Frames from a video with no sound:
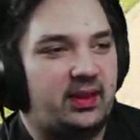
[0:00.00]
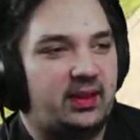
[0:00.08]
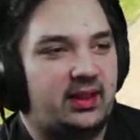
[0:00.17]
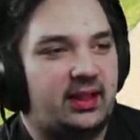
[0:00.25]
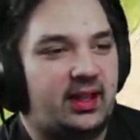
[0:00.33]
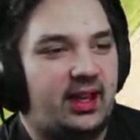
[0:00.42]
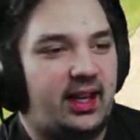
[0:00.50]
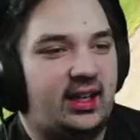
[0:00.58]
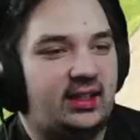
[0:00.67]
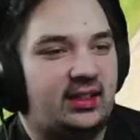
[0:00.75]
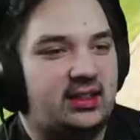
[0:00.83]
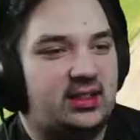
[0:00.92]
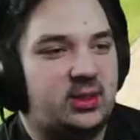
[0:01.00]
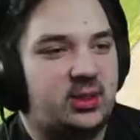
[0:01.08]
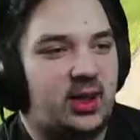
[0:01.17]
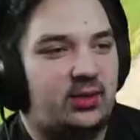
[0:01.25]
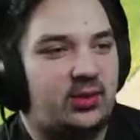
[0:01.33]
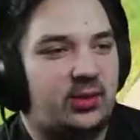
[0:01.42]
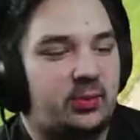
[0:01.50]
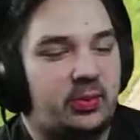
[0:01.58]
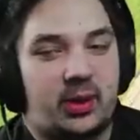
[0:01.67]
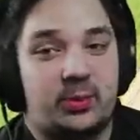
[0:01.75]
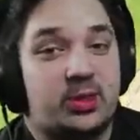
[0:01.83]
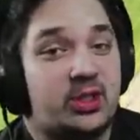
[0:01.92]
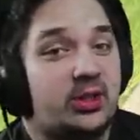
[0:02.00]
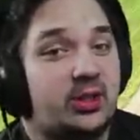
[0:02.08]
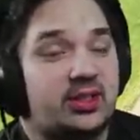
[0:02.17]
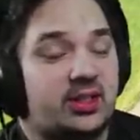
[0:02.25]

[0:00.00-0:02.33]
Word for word: Like, I hated it as a driver, but I'm sure it's